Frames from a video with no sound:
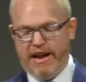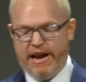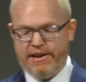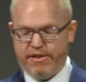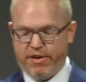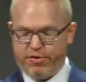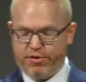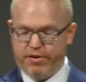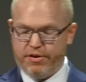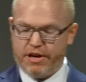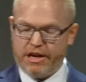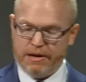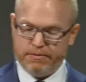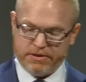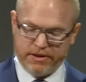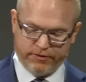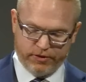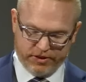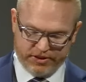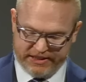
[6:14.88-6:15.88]
And the third
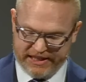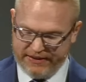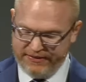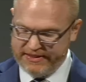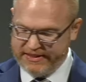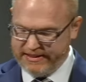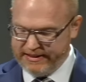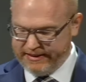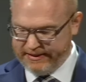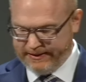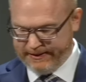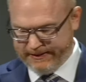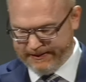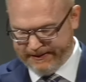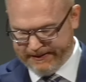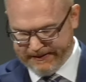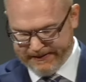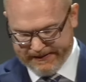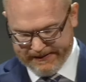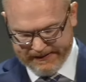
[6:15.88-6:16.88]
comes in verse 17,
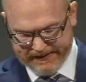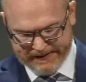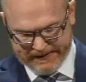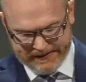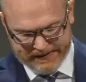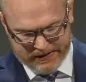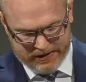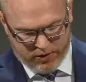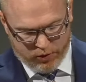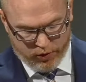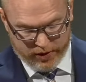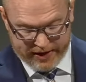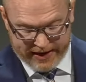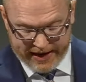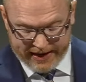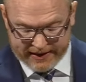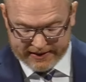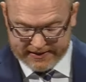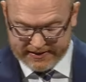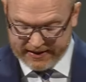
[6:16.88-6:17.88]
where
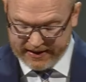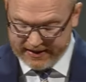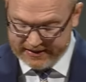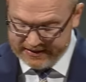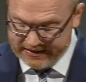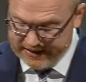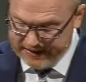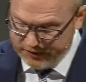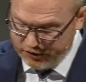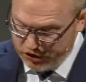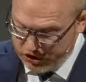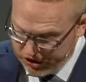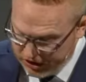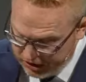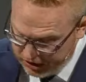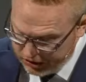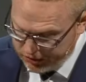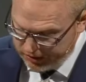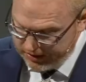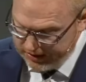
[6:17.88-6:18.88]
again it says, And if
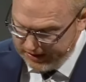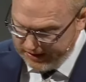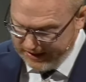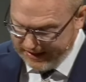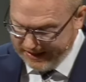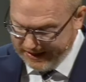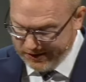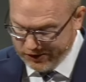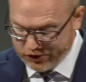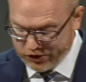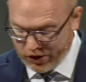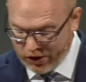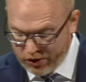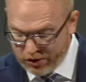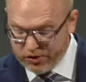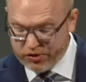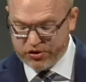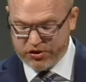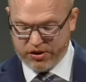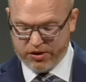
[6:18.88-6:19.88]
children, heirs
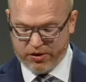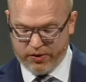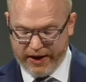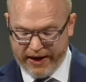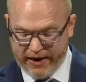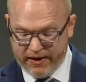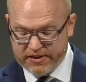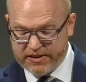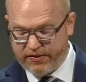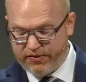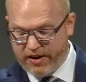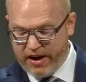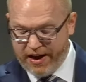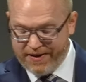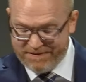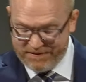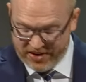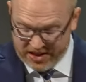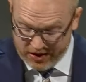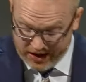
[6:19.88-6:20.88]
also, heirs of
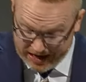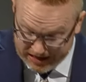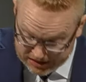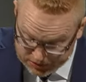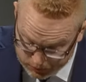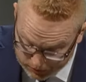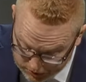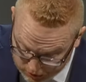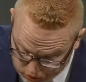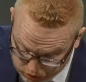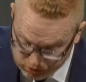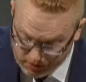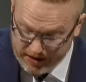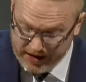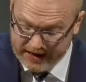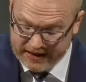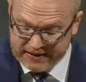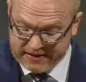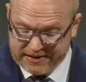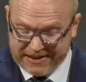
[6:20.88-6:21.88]
God and fellow heirs with
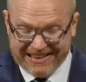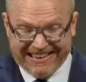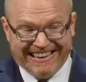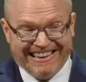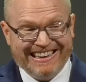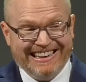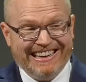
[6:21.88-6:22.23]
Christ,